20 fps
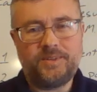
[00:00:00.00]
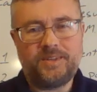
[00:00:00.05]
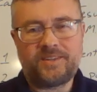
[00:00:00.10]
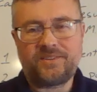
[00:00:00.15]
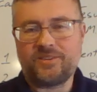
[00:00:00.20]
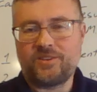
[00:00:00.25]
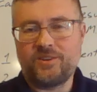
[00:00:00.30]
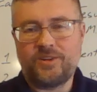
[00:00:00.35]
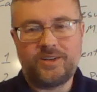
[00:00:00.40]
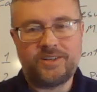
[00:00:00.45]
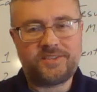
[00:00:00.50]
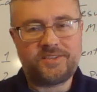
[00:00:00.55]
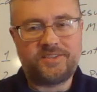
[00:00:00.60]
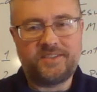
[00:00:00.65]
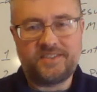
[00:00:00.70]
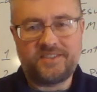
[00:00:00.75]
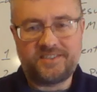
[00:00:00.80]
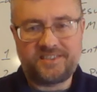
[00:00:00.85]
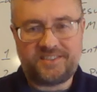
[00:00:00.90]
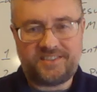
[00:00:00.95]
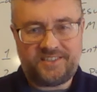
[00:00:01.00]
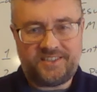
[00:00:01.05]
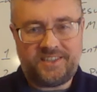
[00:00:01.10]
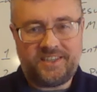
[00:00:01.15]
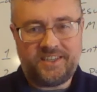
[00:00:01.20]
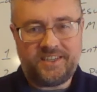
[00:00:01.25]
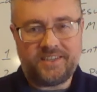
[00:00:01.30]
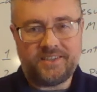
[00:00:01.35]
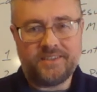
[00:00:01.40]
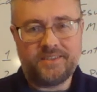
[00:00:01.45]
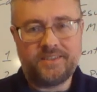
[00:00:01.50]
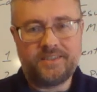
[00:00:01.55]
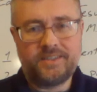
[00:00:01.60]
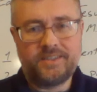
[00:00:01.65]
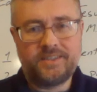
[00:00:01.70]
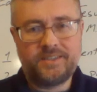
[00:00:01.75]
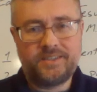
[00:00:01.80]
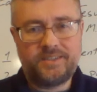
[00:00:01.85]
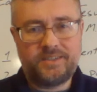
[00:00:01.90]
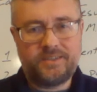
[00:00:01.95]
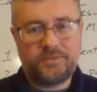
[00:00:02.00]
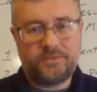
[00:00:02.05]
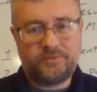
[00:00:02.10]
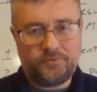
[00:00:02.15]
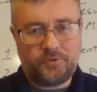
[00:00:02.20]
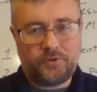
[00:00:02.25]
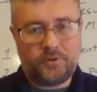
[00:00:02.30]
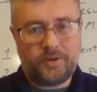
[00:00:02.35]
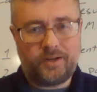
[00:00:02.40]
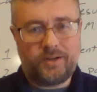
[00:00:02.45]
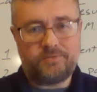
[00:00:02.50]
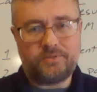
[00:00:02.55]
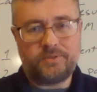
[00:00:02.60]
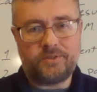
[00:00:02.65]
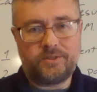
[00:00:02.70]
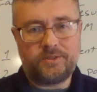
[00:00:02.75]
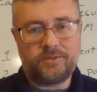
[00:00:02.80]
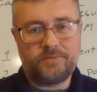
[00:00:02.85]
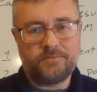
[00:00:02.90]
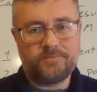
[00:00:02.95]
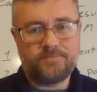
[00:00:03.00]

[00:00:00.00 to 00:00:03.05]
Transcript: It's lost its sting forever.